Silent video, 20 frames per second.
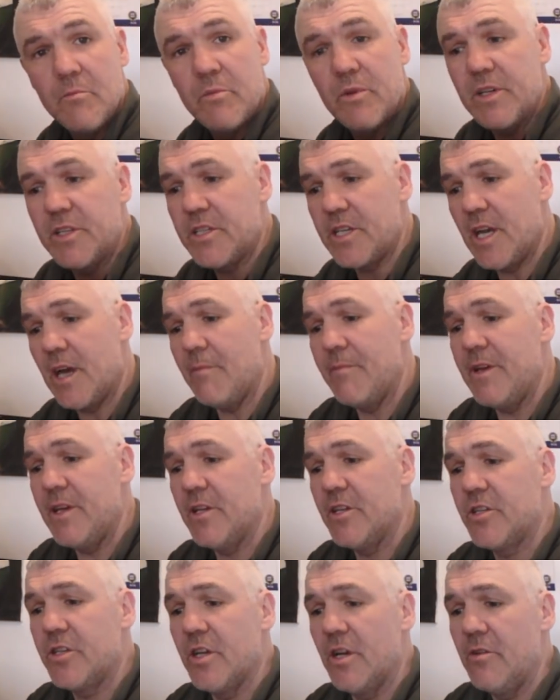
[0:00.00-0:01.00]
British Army
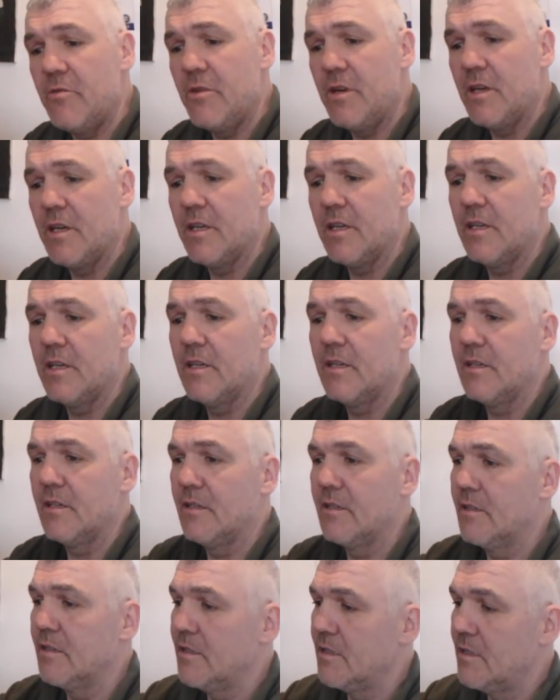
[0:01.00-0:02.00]
issue.
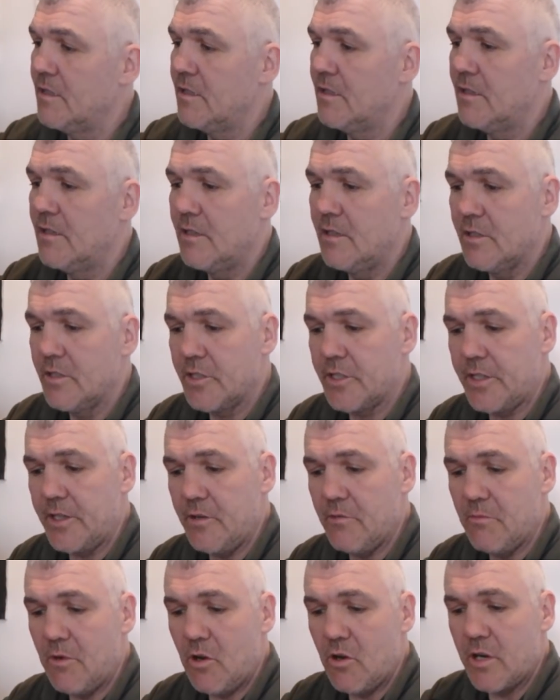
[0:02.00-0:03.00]

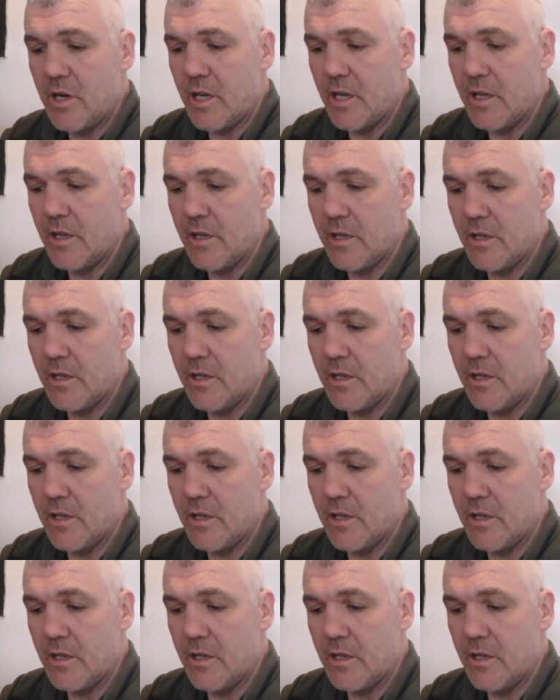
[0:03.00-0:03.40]
Steel mug.